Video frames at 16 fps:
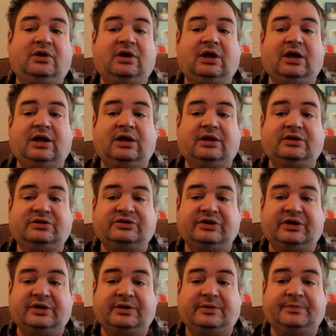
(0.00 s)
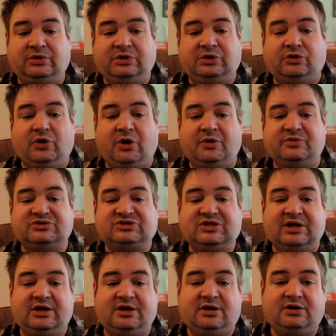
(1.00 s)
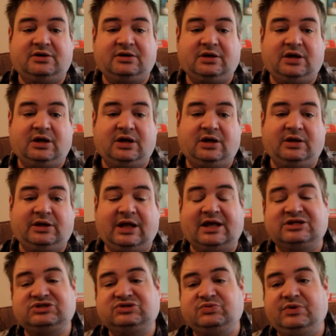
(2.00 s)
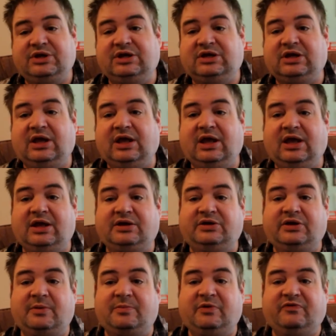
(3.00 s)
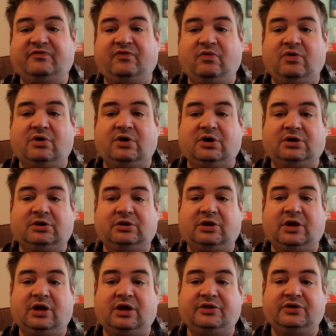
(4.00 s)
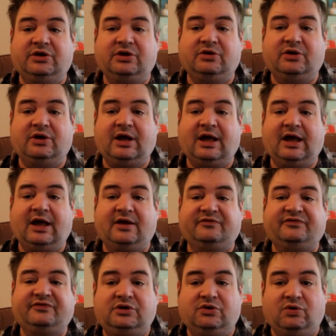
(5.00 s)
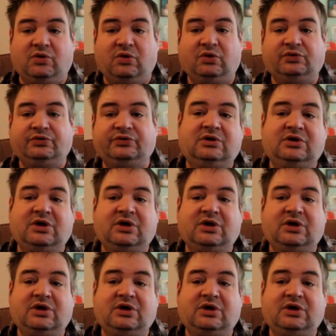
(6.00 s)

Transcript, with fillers: And uh, you know, I was there uh, last week, and number four, uh, the year and a half year old,